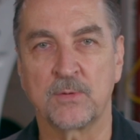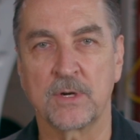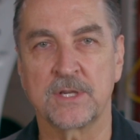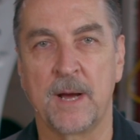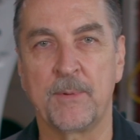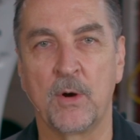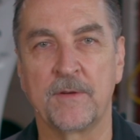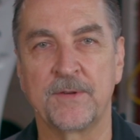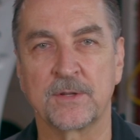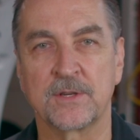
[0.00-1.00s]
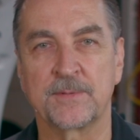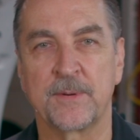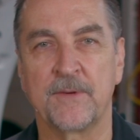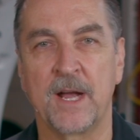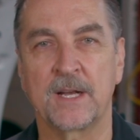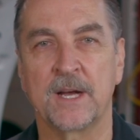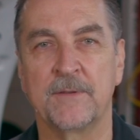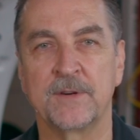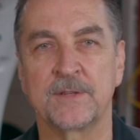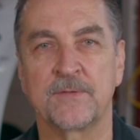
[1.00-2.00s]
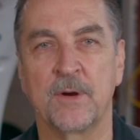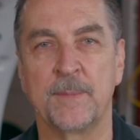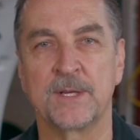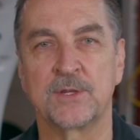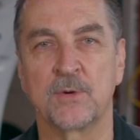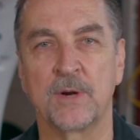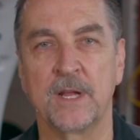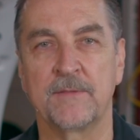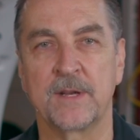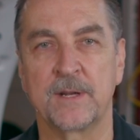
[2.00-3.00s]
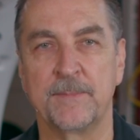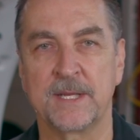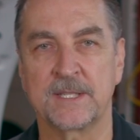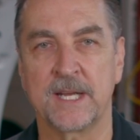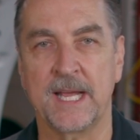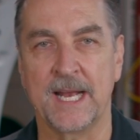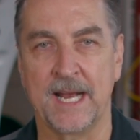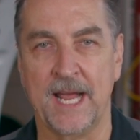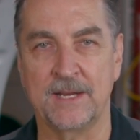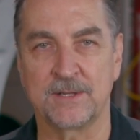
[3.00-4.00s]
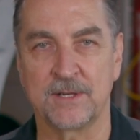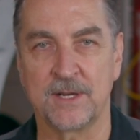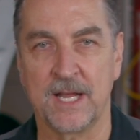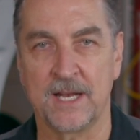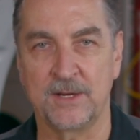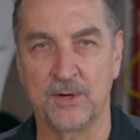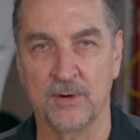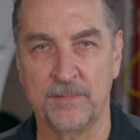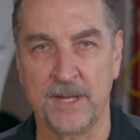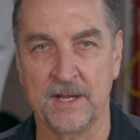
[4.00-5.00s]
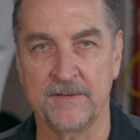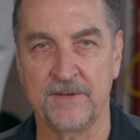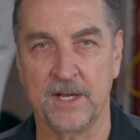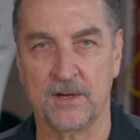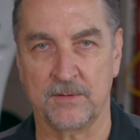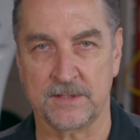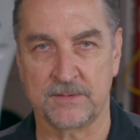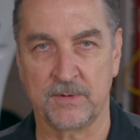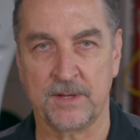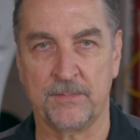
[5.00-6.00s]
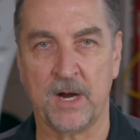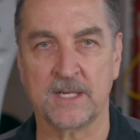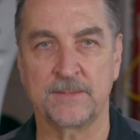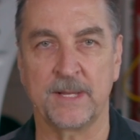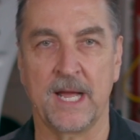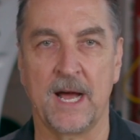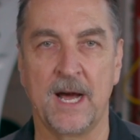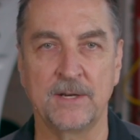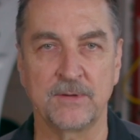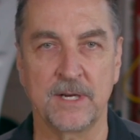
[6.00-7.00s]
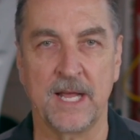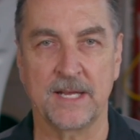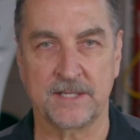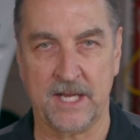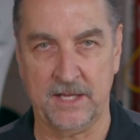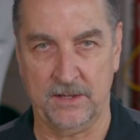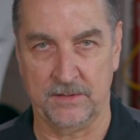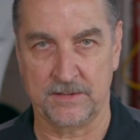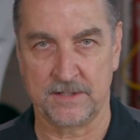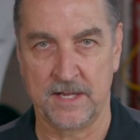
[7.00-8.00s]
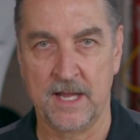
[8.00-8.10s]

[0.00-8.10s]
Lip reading: Workshop oil filters provide coverage for a majority of the domestic and Asian and European vehicles with approximately 100 SKUs,